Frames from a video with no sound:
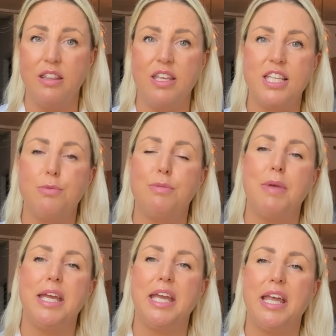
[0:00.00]
This would
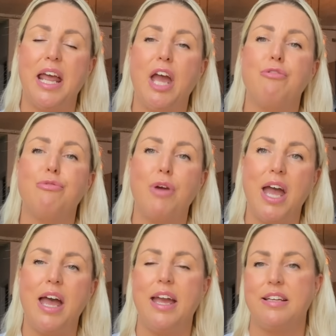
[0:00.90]
make it a
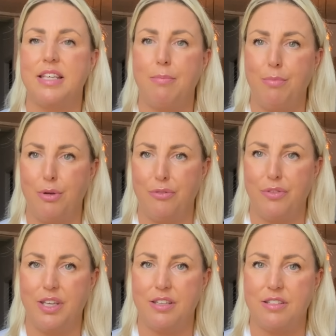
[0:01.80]
rare example of
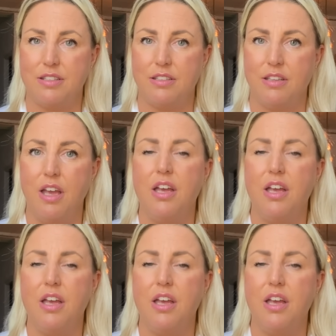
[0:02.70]
this.